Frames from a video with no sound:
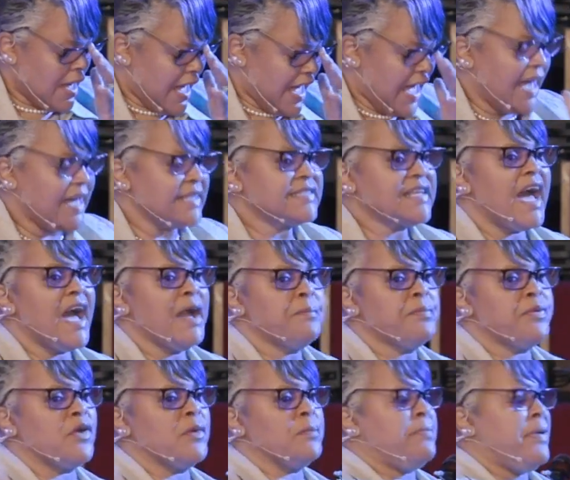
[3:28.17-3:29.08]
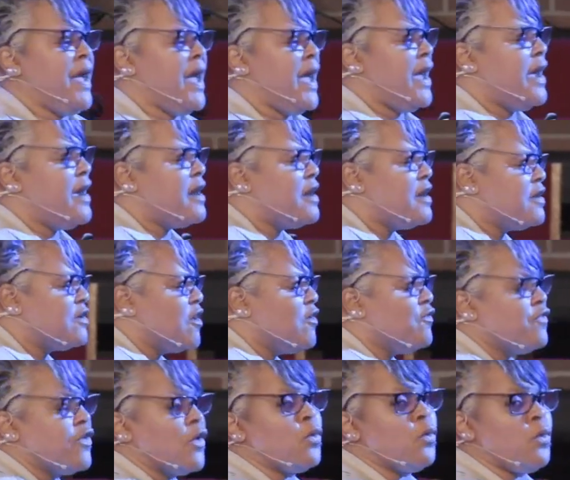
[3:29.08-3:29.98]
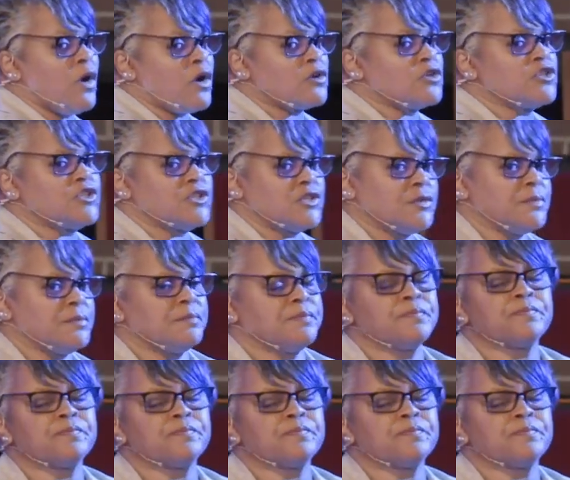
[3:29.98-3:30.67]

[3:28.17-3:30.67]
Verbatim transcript: As I prepared for worship,